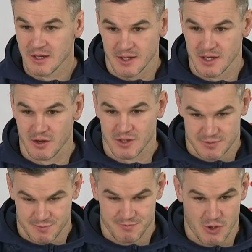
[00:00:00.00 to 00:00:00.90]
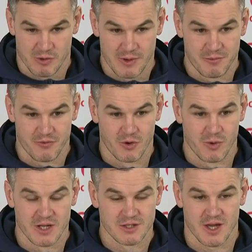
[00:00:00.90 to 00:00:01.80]
you know, I spoke about before the
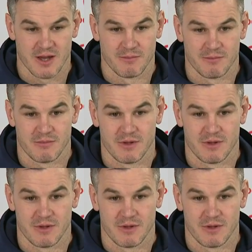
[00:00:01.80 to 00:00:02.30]
Wales game.